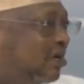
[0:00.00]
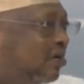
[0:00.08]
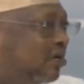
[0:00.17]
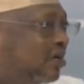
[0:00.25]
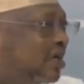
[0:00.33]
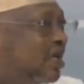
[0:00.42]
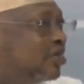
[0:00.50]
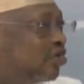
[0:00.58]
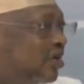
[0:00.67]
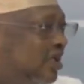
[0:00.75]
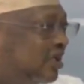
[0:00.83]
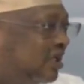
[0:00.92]
or
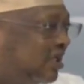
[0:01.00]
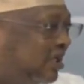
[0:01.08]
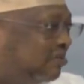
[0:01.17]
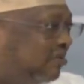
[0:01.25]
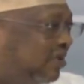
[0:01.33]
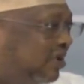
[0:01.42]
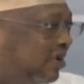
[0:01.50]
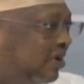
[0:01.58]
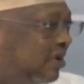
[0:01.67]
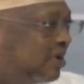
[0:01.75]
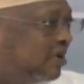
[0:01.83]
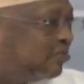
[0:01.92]
re-educating them
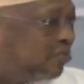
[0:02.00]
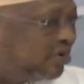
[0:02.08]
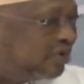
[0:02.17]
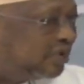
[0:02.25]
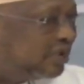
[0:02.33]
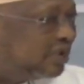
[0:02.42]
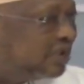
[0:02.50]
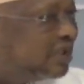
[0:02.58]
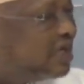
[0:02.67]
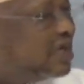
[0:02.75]
on the processes.